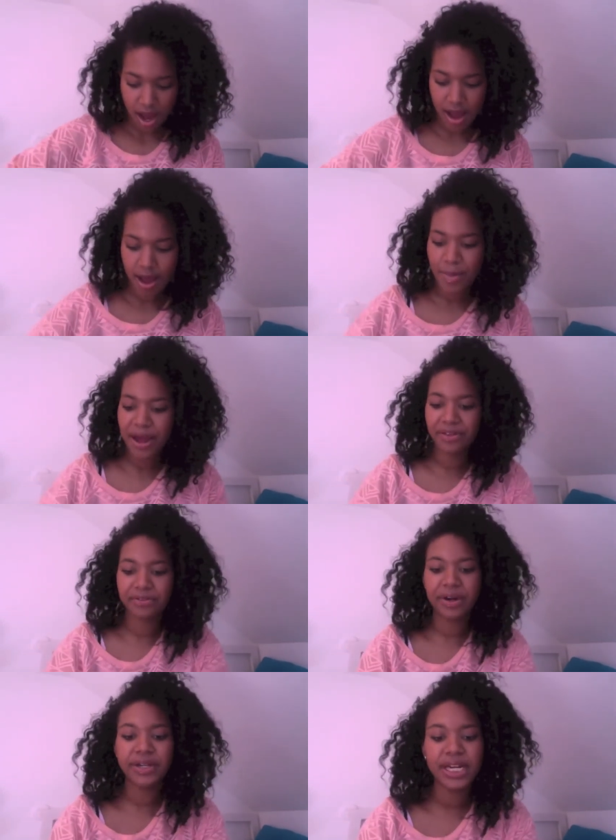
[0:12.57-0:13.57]
And the
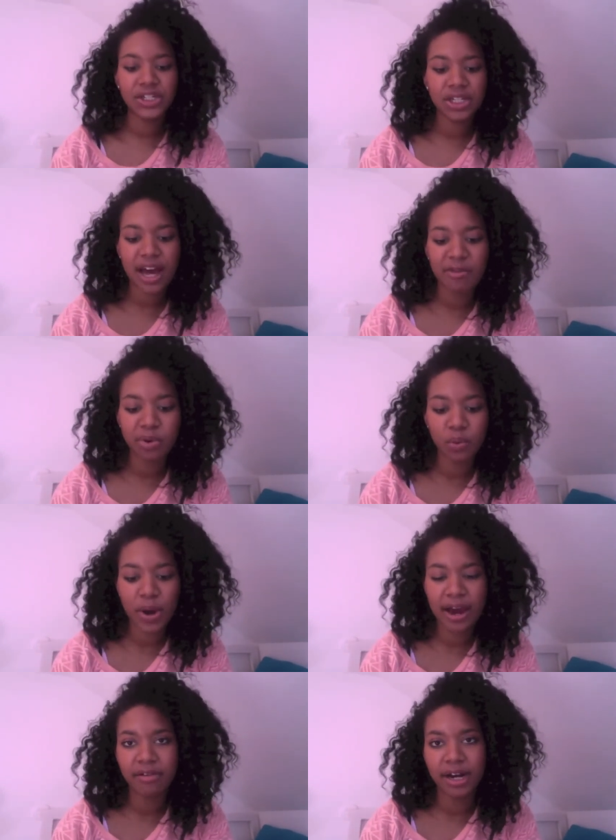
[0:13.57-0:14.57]
foundation that I've been
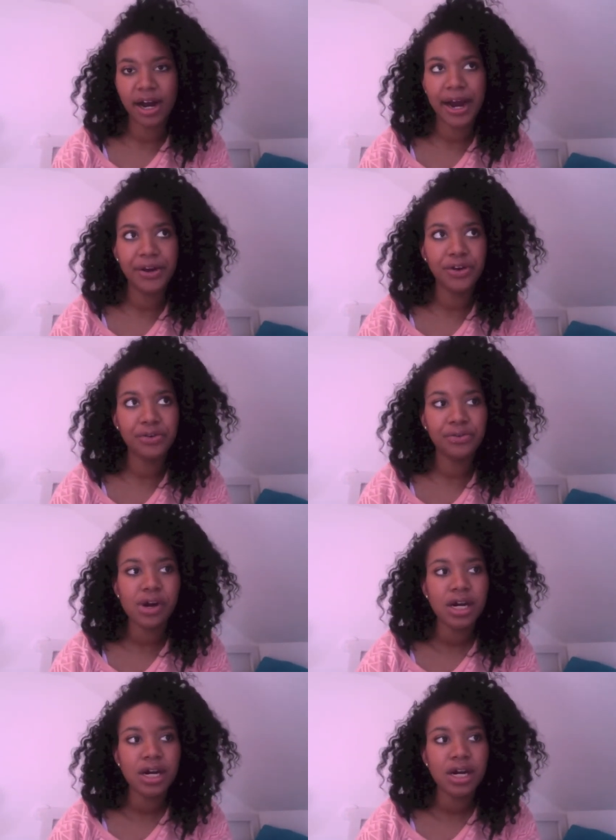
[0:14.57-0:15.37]
wearing kind of